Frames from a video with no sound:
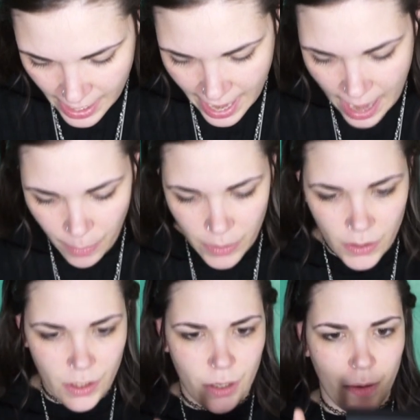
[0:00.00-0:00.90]
that
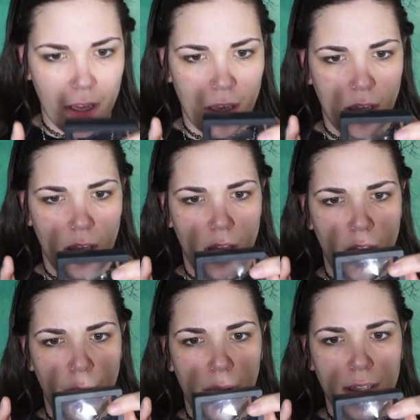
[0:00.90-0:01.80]
happens to it.
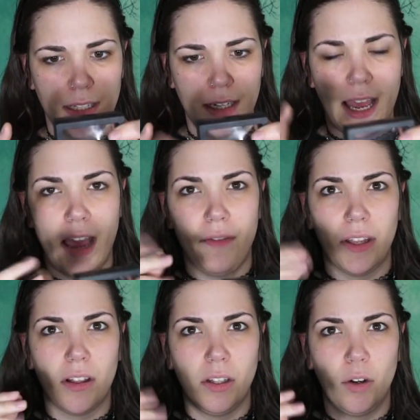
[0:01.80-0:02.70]
But it did have
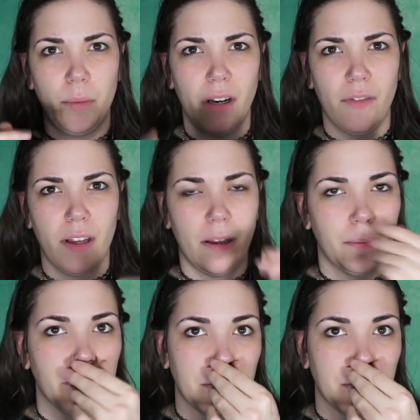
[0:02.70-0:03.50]
like a little bit of a